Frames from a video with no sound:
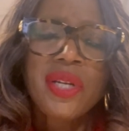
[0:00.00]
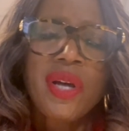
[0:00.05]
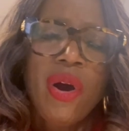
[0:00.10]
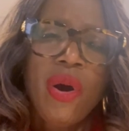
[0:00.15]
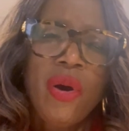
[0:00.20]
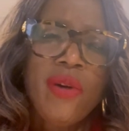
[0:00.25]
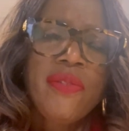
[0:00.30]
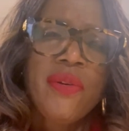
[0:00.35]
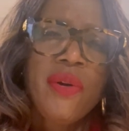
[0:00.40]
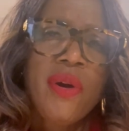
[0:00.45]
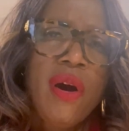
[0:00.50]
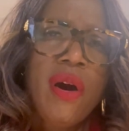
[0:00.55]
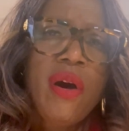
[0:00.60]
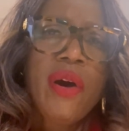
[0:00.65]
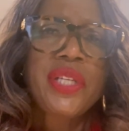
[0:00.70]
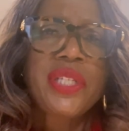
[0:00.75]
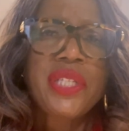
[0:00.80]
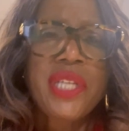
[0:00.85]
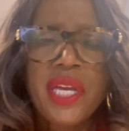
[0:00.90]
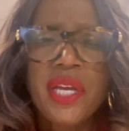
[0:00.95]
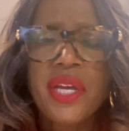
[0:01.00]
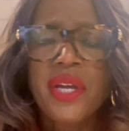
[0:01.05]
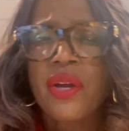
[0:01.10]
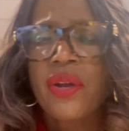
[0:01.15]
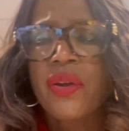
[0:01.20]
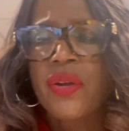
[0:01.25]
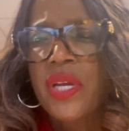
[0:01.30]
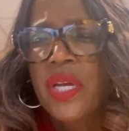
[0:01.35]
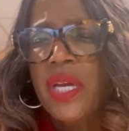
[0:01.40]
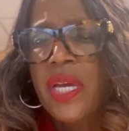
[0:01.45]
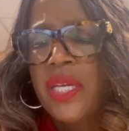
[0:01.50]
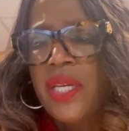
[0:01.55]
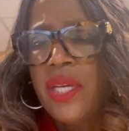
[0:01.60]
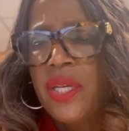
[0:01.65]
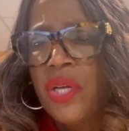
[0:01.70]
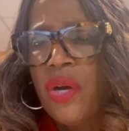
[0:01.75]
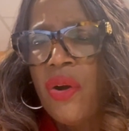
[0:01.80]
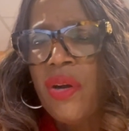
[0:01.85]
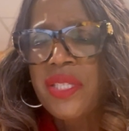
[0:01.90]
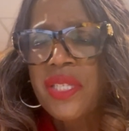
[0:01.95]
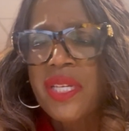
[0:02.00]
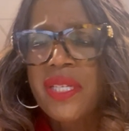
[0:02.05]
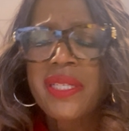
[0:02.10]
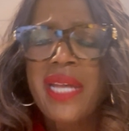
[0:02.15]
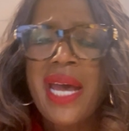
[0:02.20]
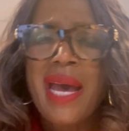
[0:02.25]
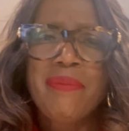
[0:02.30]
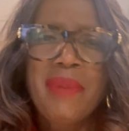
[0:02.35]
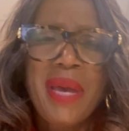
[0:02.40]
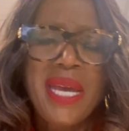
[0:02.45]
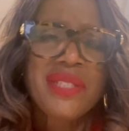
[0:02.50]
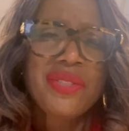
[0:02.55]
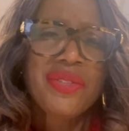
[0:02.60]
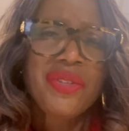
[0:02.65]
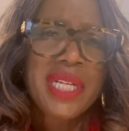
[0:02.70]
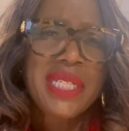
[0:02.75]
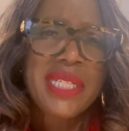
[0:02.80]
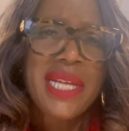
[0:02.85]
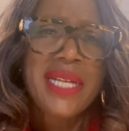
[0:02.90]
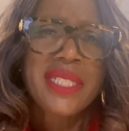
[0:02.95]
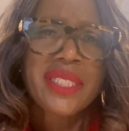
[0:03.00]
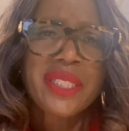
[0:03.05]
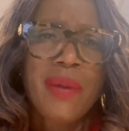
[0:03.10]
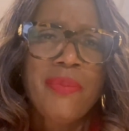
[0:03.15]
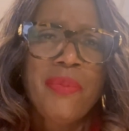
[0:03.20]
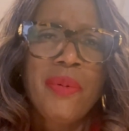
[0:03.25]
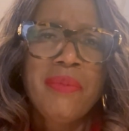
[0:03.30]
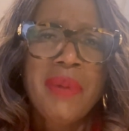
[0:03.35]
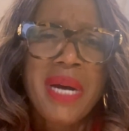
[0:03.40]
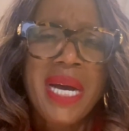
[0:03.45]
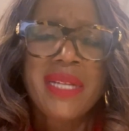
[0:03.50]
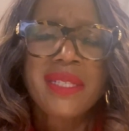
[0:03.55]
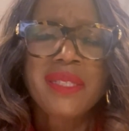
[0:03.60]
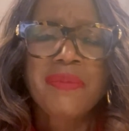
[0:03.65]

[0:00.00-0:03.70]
an overall year. You know, it's just not based on the last couple months,